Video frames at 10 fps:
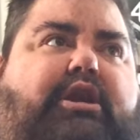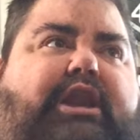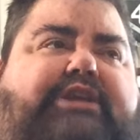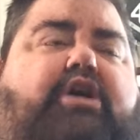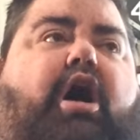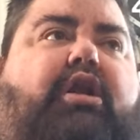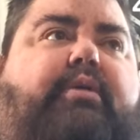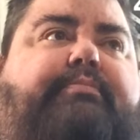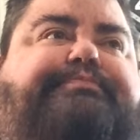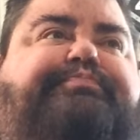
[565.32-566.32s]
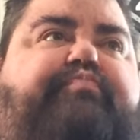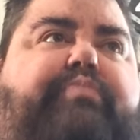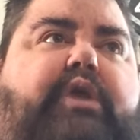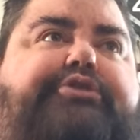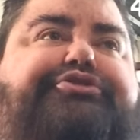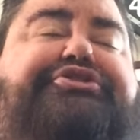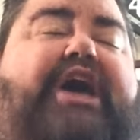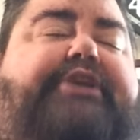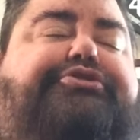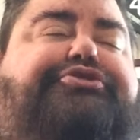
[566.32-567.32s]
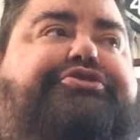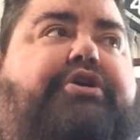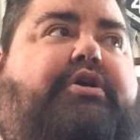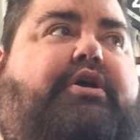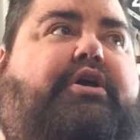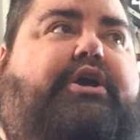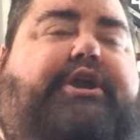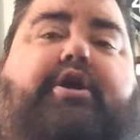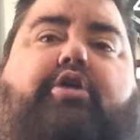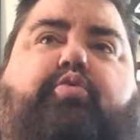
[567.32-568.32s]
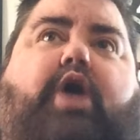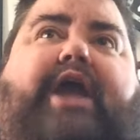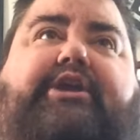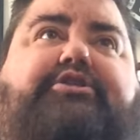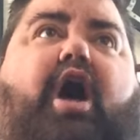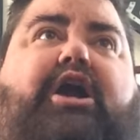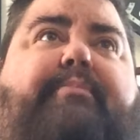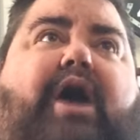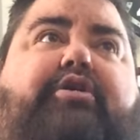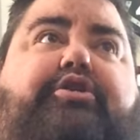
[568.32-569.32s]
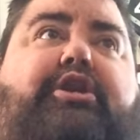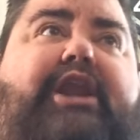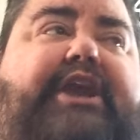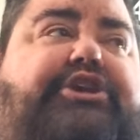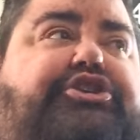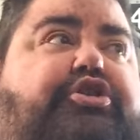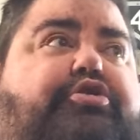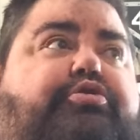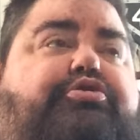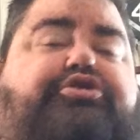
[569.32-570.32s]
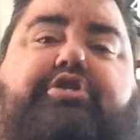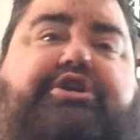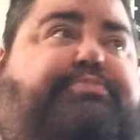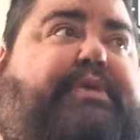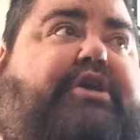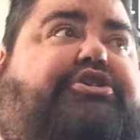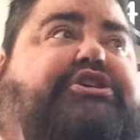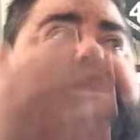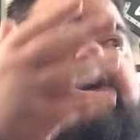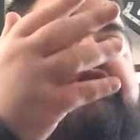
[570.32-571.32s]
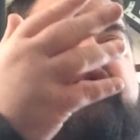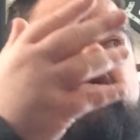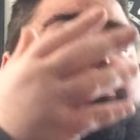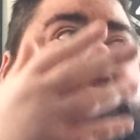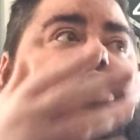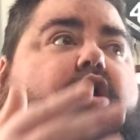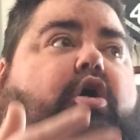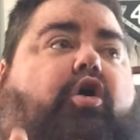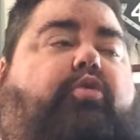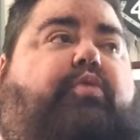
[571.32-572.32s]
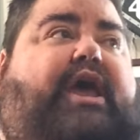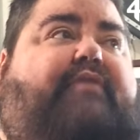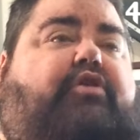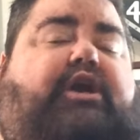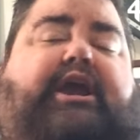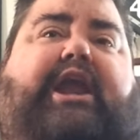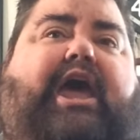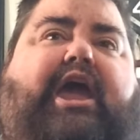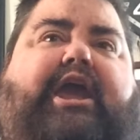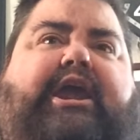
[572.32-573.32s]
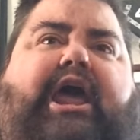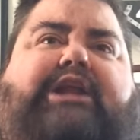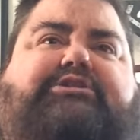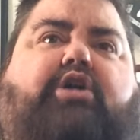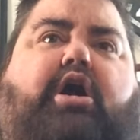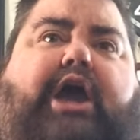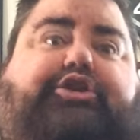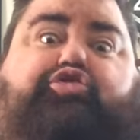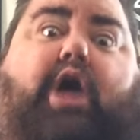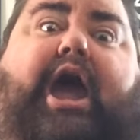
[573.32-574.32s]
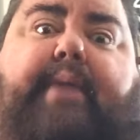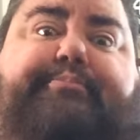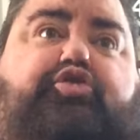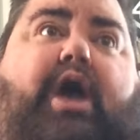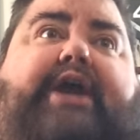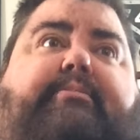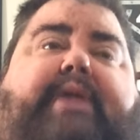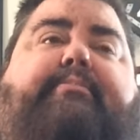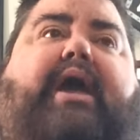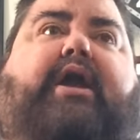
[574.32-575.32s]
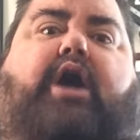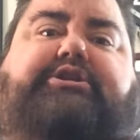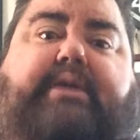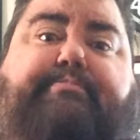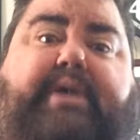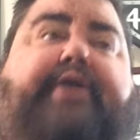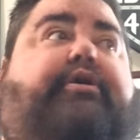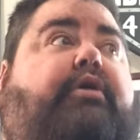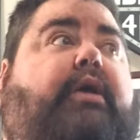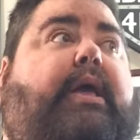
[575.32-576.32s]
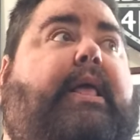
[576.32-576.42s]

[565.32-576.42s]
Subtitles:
let's call them, sex, you know, where I could talk about latest news or conspiracies or whatever. I'm trying to make my content better.